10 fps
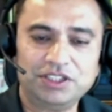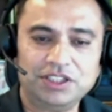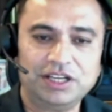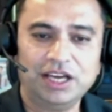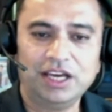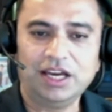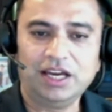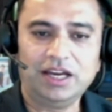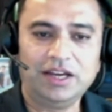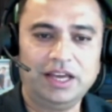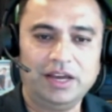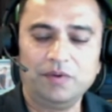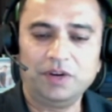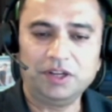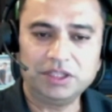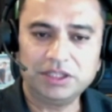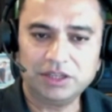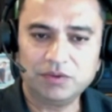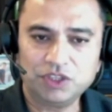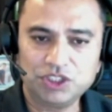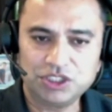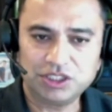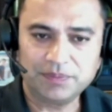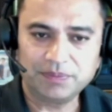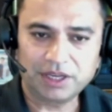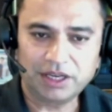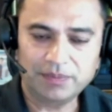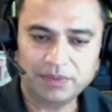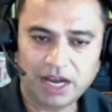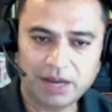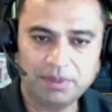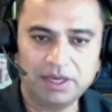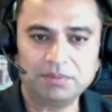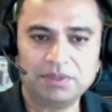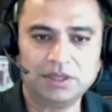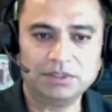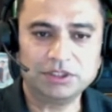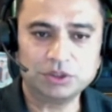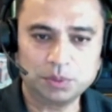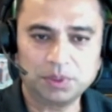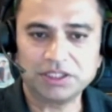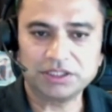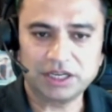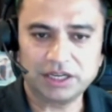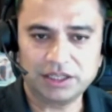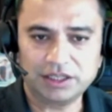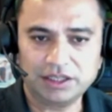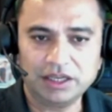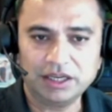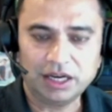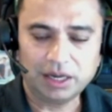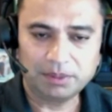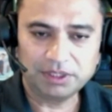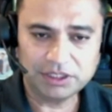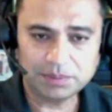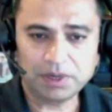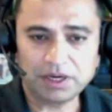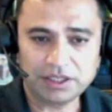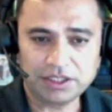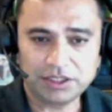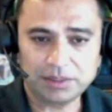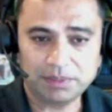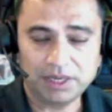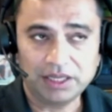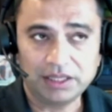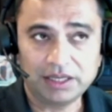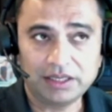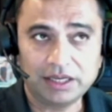Uh, uh, one other thing which uh, um, I B M team is super excited about this partnership, that